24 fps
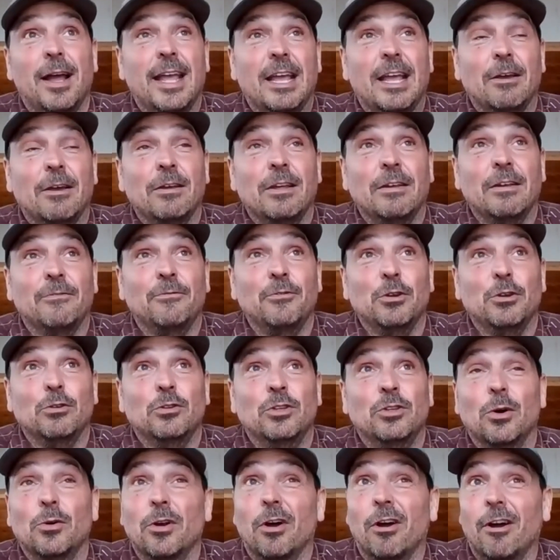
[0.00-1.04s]
If you
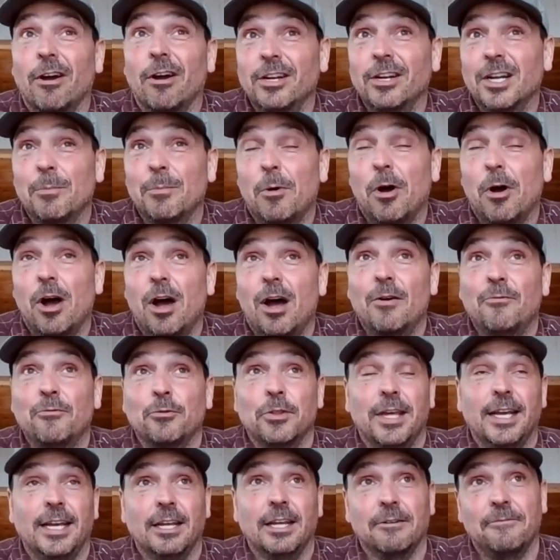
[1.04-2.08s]
don't harden them off or
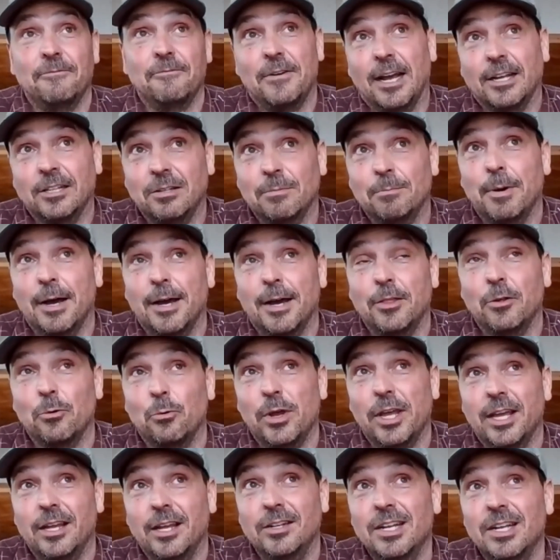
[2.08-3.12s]
they get affected by the
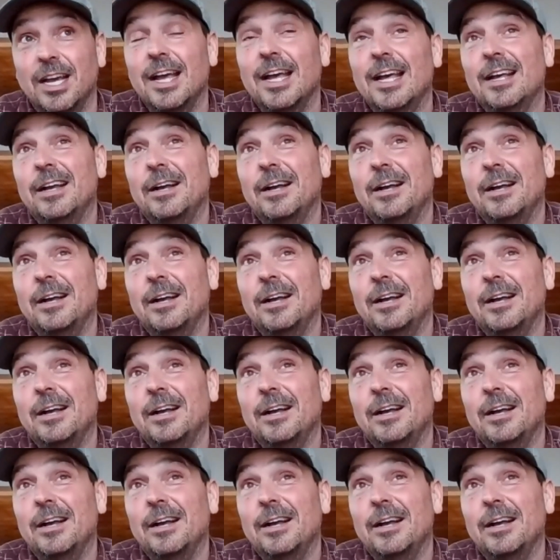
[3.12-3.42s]
wind,